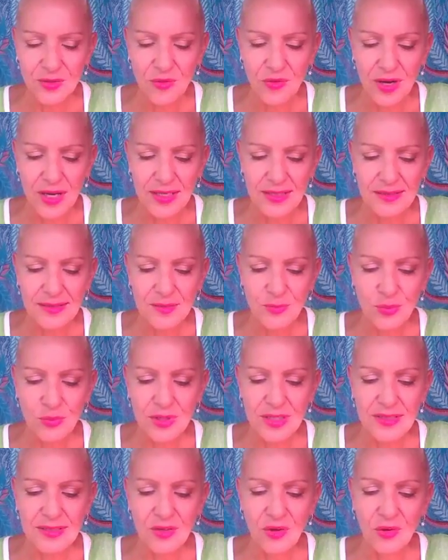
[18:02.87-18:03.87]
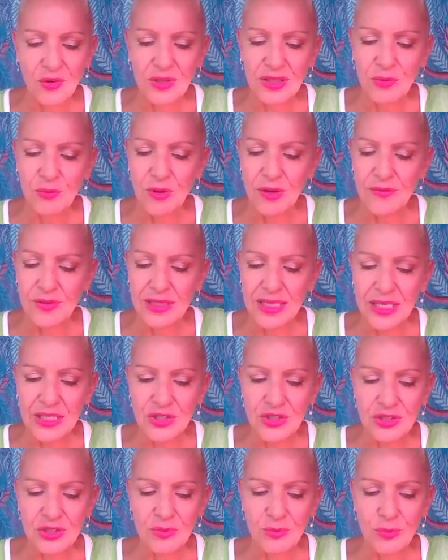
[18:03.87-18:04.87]
grace brings only
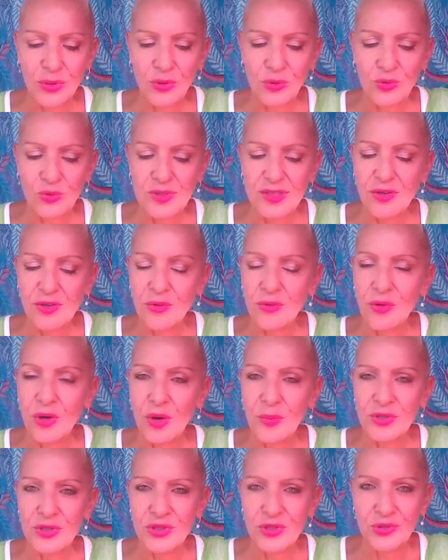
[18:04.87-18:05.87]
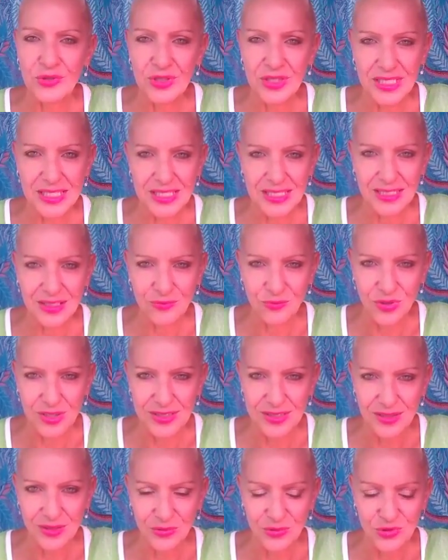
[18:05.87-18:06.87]
revelation, but also opportunity and
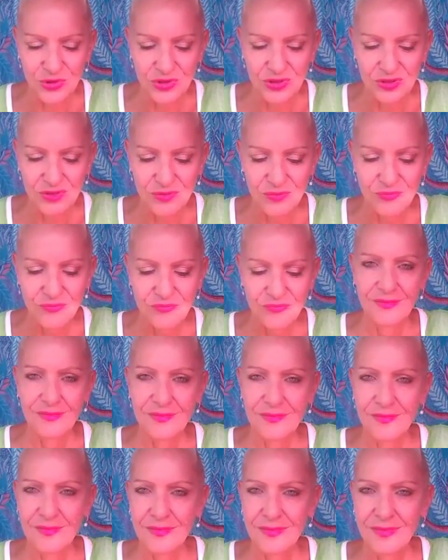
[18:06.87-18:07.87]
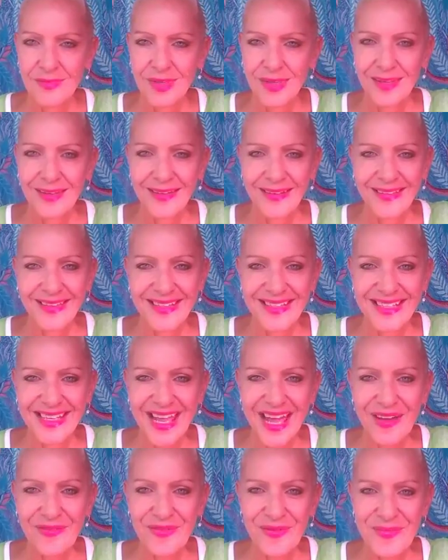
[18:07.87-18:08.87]
resolution. And there's an
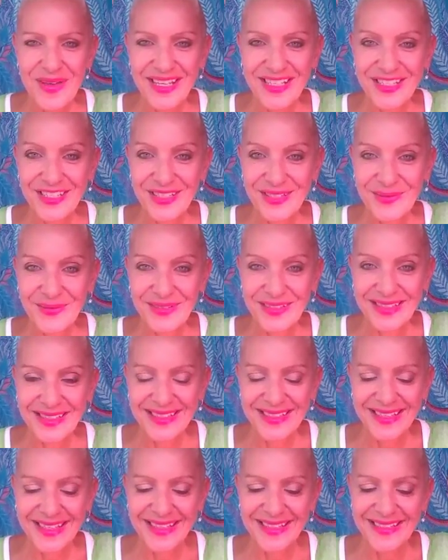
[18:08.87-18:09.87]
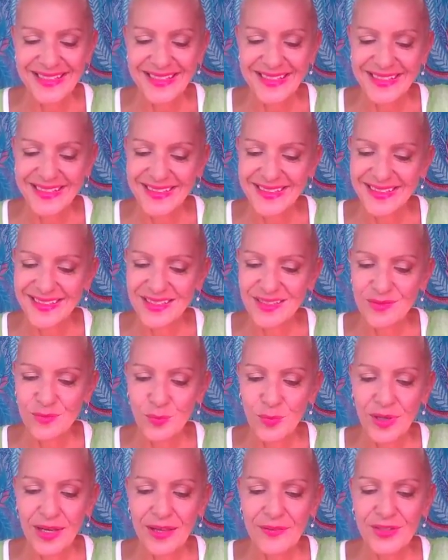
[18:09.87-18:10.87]
affirmation in what it says is,
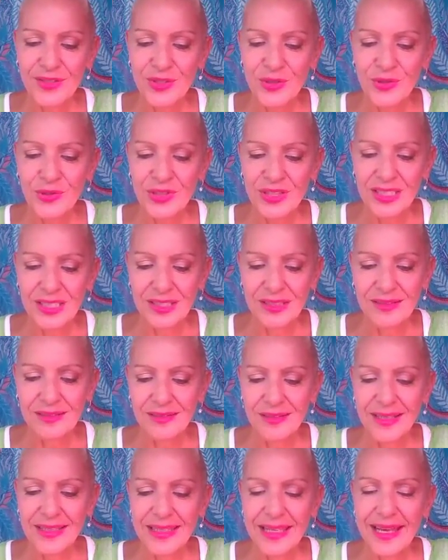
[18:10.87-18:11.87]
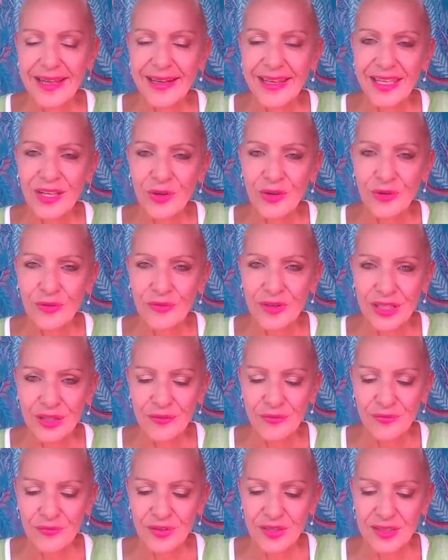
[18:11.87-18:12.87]
beloved Kun Yin, I now let go of any
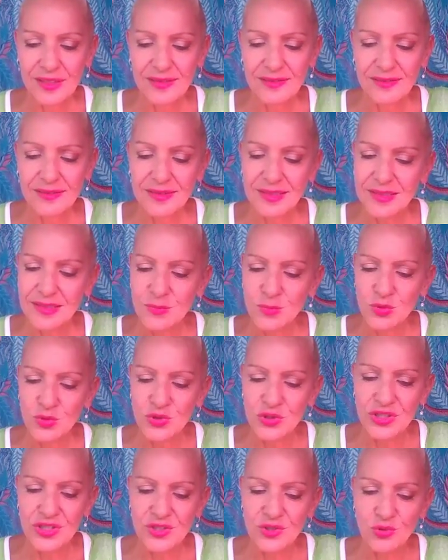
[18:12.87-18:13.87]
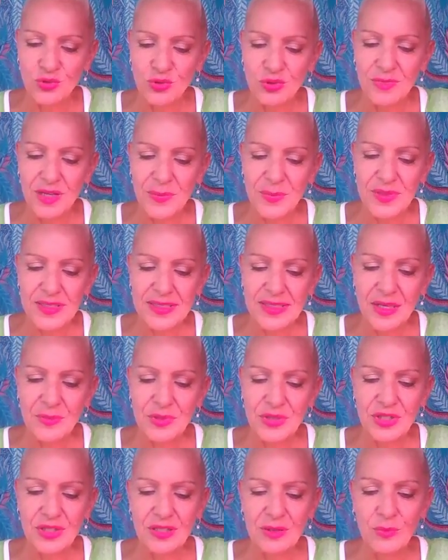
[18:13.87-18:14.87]
fear that will distort my
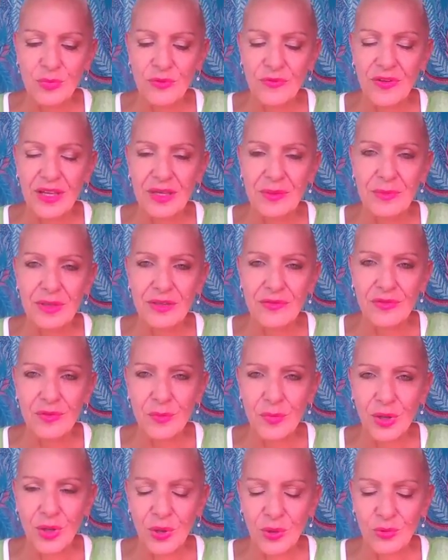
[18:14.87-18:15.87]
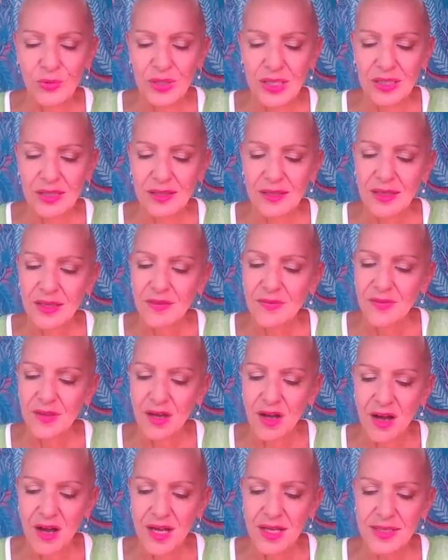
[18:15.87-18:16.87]
perception and prevent me from beholding the
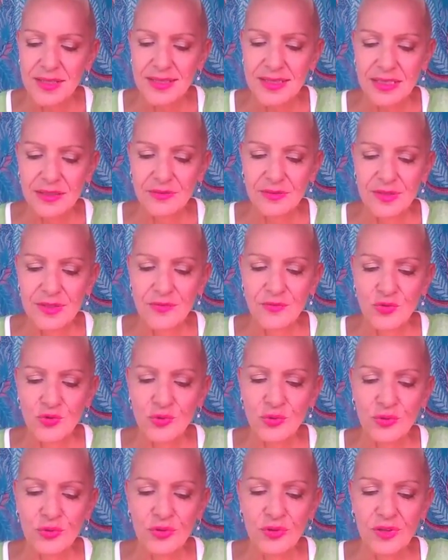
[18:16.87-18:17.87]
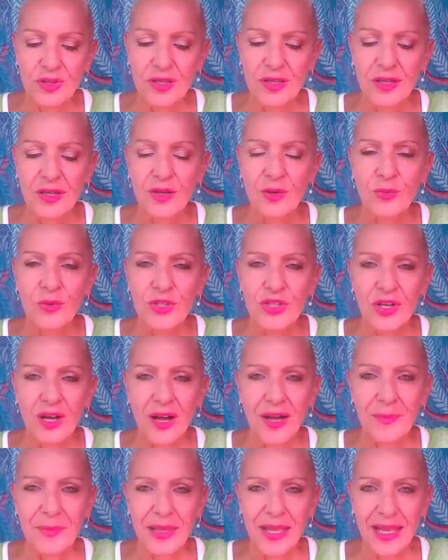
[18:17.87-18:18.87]
highest levels of truth which
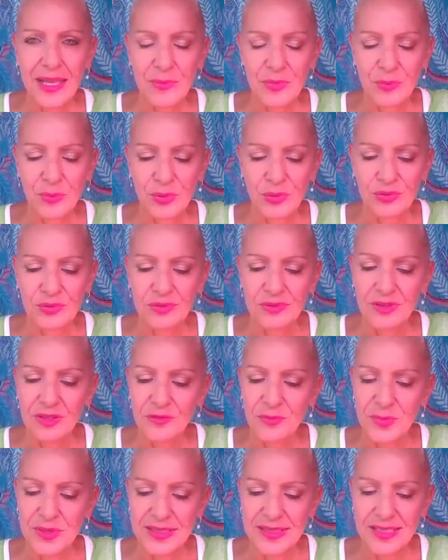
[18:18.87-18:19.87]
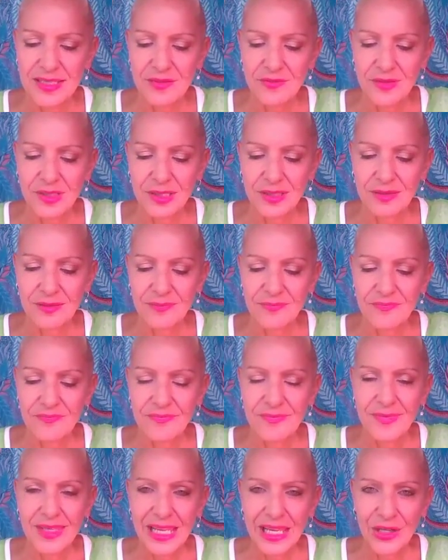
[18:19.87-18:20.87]
I am capable of perceiving.
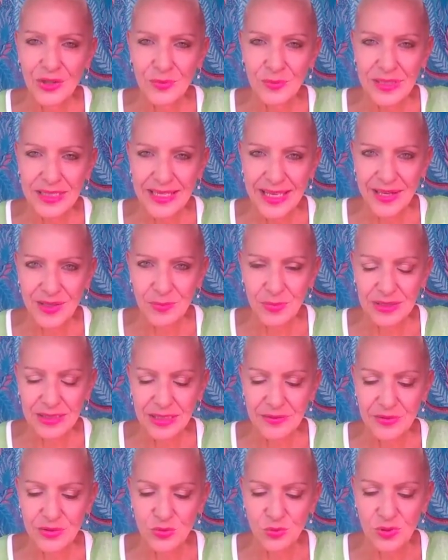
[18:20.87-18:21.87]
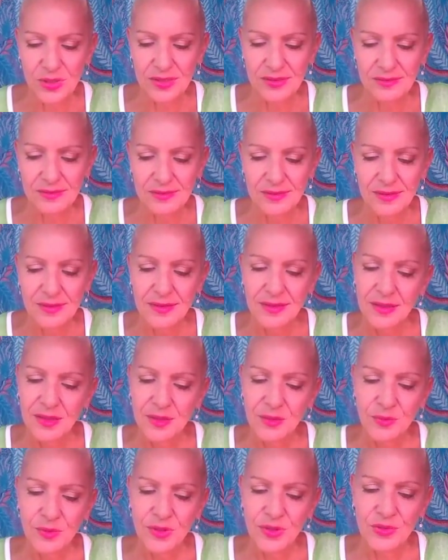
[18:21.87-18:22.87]
Help me now, beloved one,
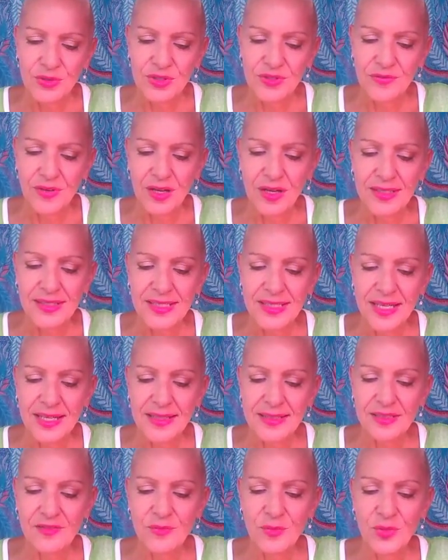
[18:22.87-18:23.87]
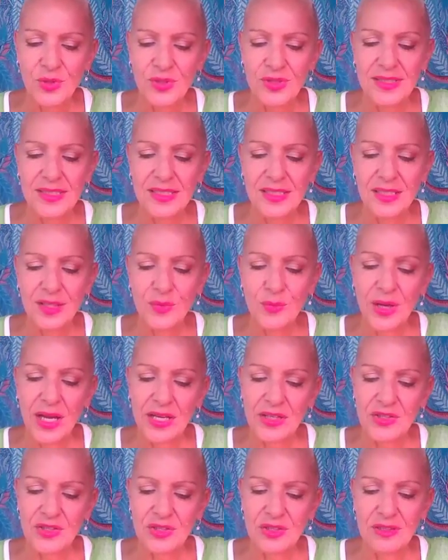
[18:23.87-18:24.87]
with your divine dance of mercy and
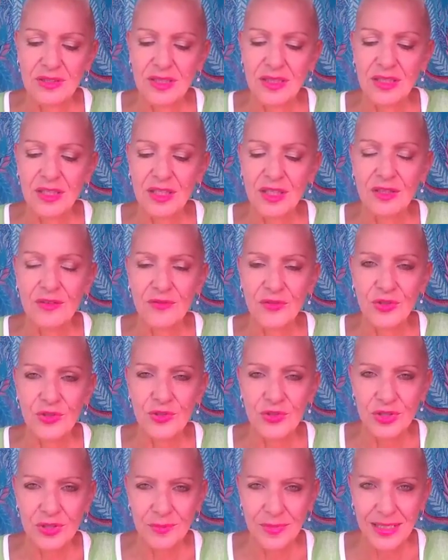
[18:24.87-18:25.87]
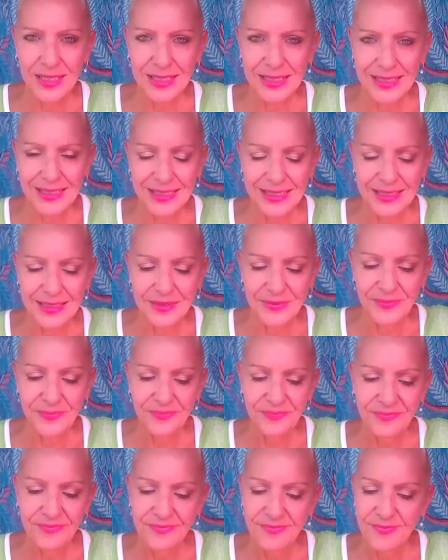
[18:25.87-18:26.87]
compassion, that the confusion may clear
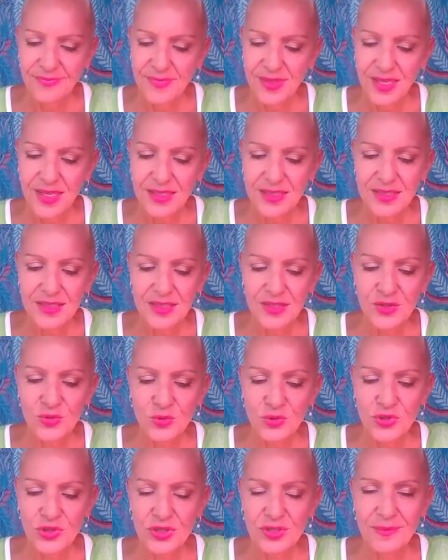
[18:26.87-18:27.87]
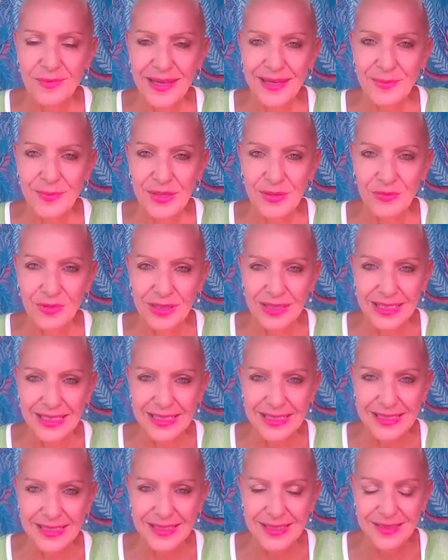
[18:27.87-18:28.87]
and distortion may be
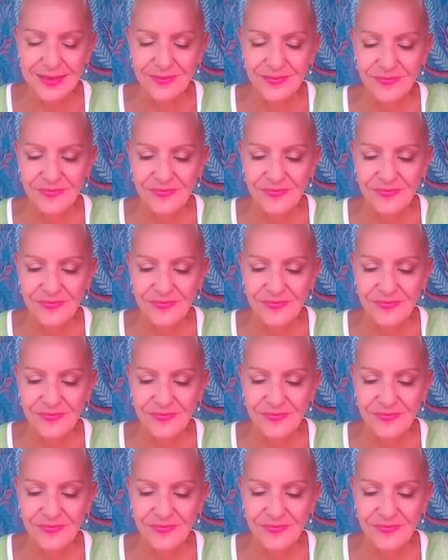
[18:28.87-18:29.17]
released,